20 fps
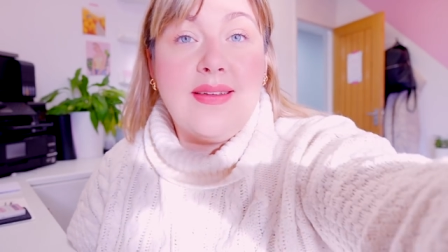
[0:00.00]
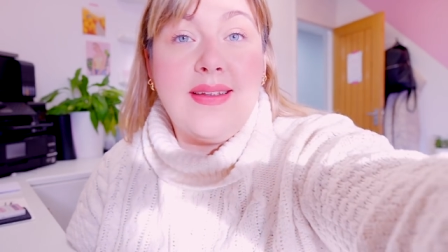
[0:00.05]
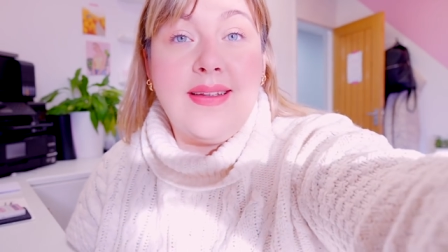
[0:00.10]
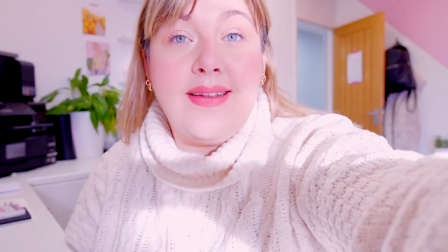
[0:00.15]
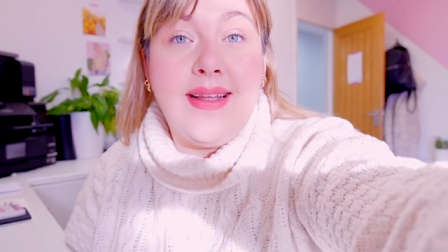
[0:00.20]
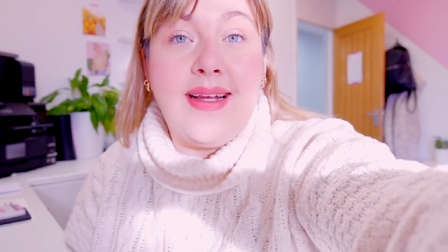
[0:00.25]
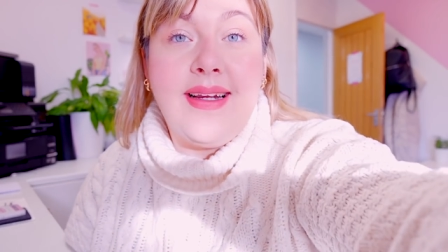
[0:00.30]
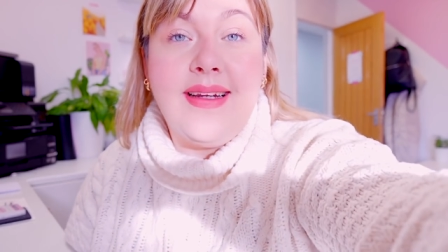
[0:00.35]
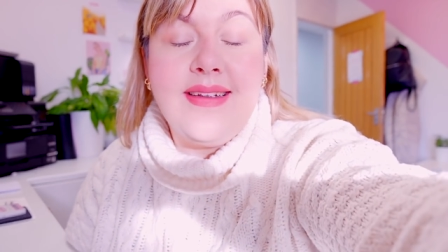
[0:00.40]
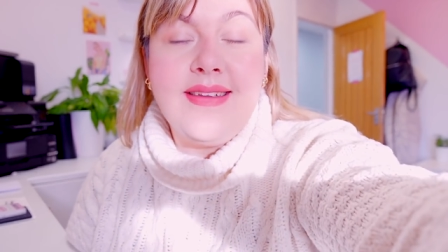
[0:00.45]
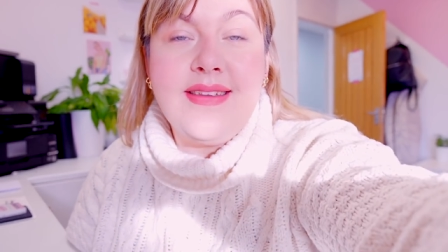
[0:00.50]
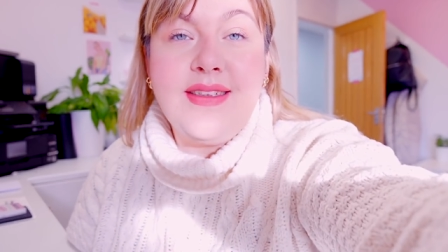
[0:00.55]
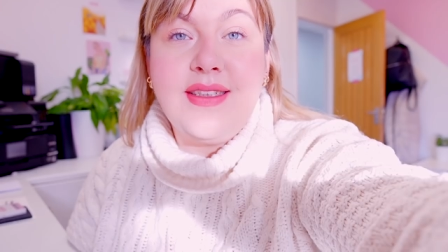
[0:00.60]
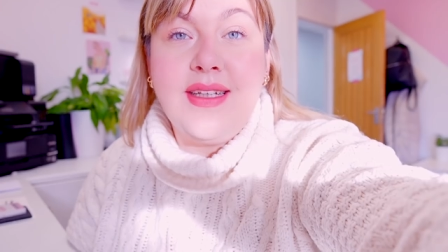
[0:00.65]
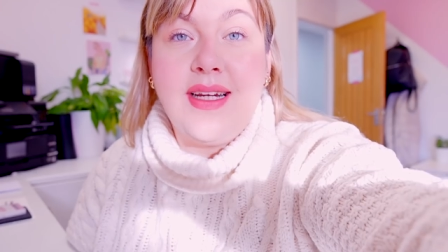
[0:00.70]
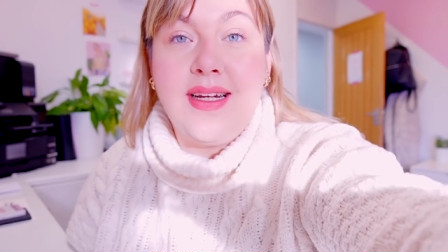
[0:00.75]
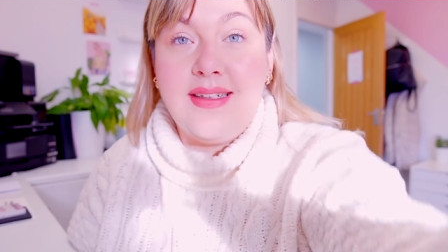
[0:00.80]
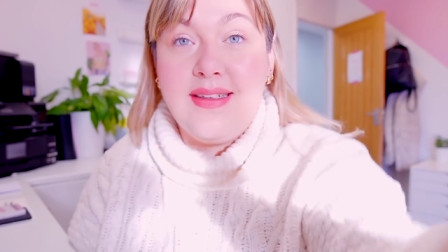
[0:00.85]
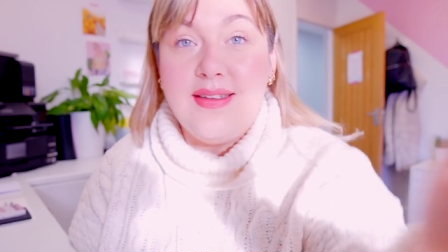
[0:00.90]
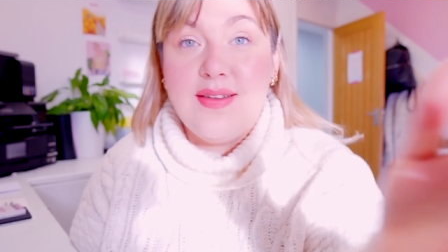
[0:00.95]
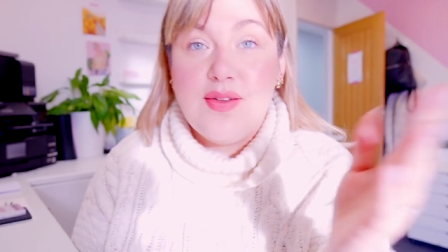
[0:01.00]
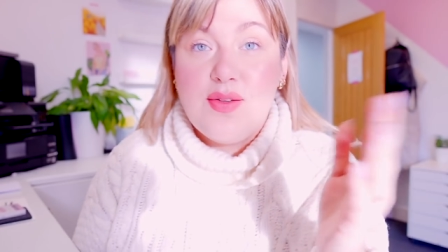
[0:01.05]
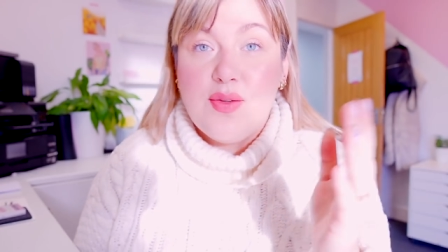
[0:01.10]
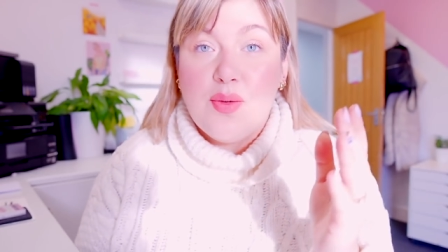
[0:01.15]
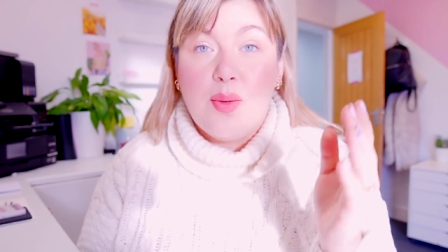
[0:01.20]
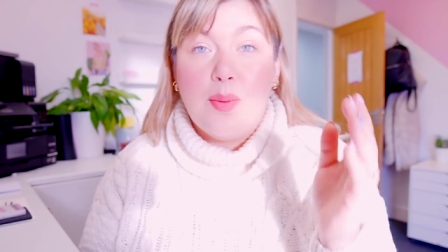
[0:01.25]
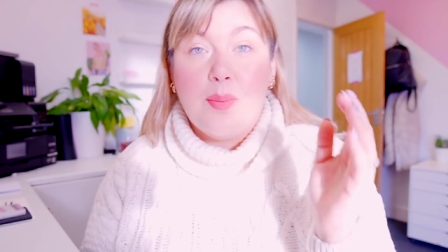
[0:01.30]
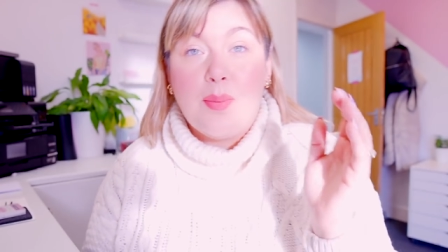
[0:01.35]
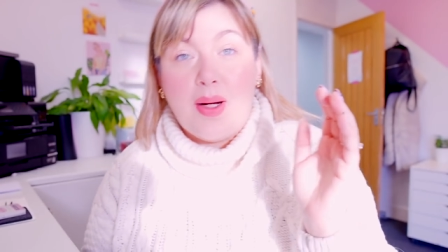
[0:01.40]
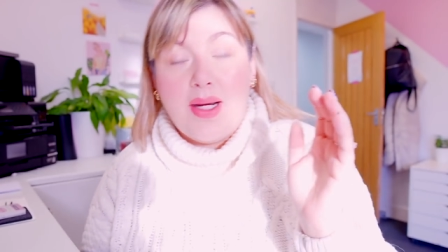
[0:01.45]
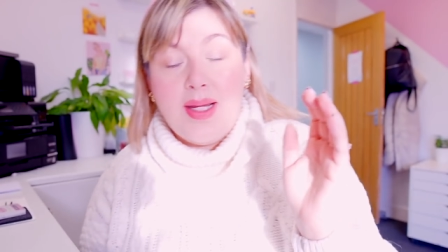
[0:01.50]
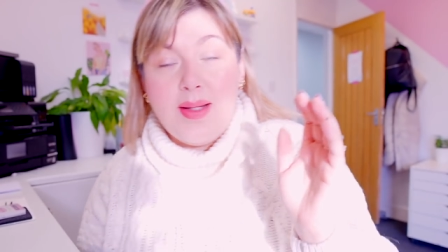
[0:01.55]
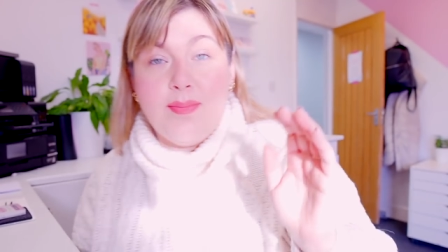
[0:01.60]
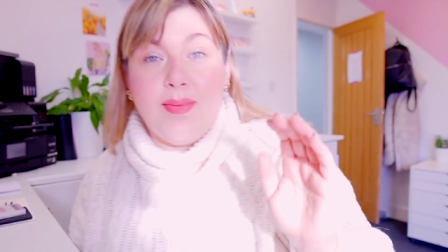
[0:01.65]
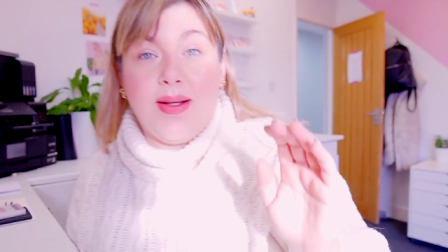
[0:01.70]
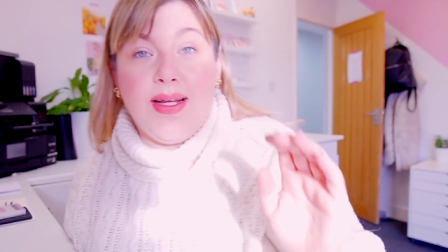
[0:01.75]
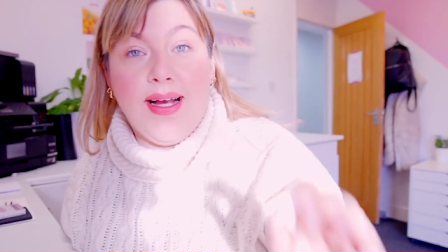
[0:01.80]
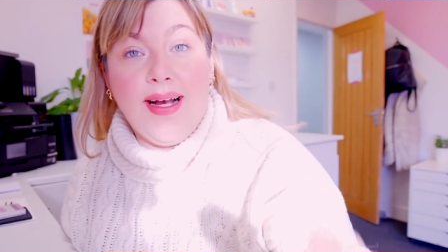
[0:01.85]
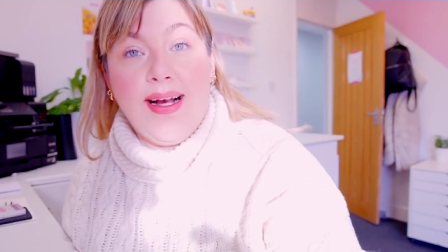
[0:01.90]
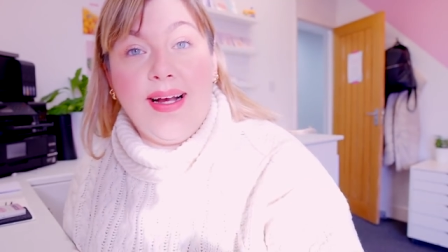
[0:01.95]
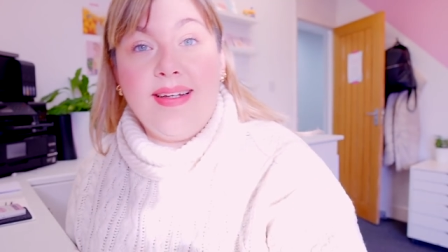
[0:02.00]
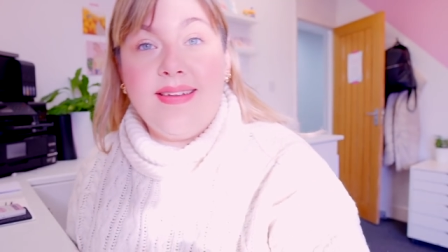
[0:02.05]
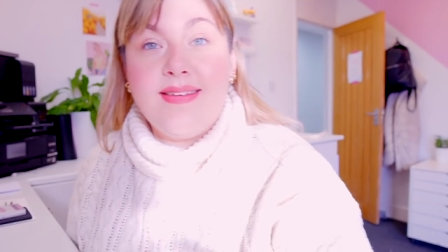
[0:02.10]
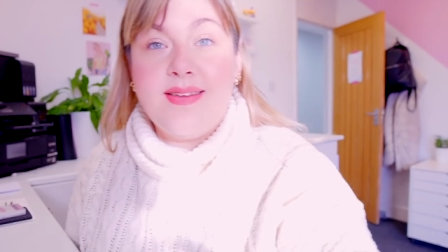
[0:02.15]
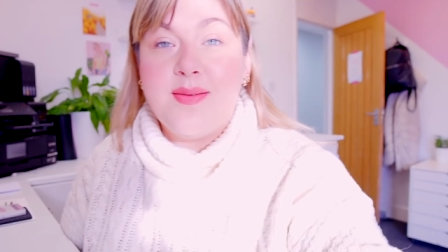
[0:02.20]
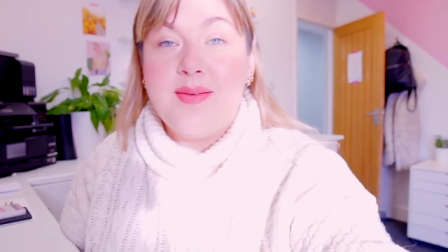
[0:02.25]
the light is shining so bright in my eyes.